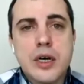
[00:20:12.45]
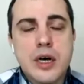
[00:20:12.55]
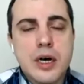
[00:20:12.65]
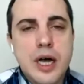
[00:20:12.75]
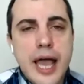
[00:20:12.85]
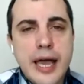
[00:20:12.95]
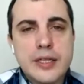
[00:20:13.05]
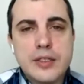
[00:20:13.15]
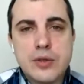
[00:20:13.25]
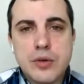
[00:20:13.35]

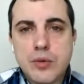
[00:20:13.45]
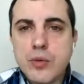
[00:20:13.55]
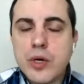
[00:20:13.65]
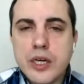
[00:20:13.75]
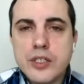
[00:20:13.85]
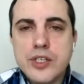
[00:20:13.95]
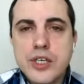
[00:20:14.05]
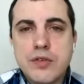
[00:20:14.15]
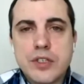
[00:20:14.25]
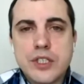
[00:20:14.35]
And we're going to see
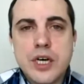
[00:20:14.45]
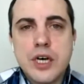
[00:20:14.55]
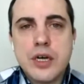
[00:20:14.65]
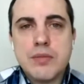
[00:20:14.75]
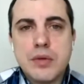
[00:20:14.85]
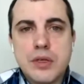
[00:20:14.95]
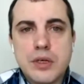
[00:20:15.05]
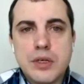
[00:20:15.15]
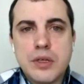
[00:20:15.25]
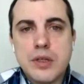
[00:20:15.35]
over time
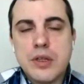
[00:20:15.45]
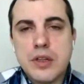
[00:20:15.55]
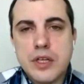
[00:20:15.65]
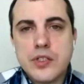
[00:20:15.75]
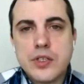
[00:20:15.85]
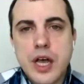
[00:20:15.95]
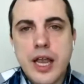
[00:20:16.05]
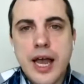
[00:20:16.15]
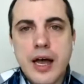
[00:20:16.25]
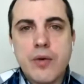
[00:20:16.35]
this
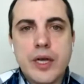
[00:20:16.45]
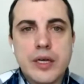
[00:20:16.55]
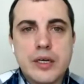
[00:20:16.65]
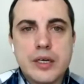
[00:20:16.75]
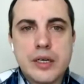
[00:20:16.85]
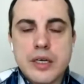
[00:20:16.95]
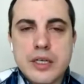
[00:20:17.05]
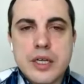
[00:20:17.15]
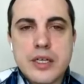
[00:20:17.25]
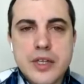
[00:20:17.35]
allowing
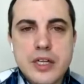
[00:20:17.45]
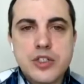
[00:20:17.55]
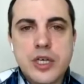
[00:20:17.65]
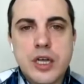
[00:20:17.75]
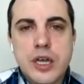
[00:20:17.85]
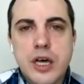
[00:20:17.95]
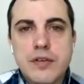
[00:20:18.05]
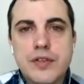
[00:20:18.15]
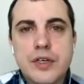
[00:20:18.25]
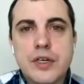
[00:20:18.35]
essentially a lot
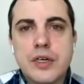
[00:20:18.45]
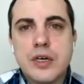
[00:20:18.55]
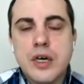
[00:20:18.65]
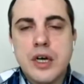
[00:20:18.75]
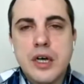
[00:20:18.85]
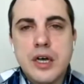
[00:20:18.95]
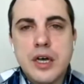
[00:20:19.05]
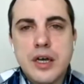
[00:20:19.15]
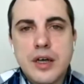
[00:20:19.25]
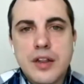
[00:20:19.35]
of the
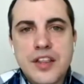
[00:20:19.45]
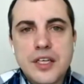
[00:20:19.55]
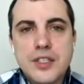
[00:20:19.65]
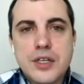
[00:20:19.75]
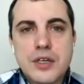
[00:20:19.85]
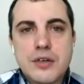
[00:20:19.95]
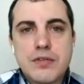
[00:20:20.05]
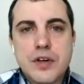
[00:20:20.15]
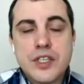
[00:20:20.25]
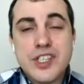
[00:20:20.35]
things that are
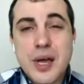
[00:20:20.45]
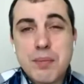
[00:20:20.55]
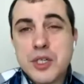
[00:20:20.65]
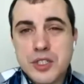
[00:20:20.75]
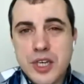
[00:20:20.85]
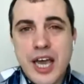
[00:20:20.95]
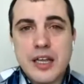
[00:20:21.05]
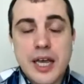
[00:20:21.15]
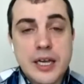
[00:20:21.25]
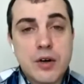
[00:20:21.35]
very separate today,
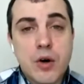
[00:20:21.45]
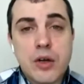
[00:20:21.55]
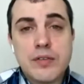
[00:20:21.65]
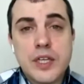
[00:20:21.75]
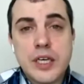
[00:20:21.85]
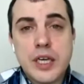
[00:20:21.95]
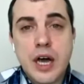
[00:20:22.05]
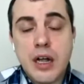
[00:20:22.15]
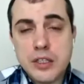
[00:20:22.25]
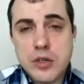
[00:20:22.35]
like all of the
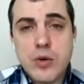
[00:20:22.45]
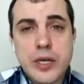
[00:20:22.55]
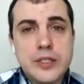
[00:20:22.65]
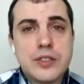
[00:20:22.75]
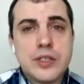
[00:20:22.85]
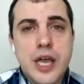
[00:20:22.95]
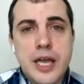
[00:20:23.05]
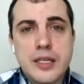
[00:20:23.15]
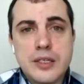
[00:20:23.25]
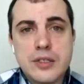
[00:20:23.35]
altcoins
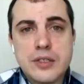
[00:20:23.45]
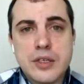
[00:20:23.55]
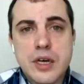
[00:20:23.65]
and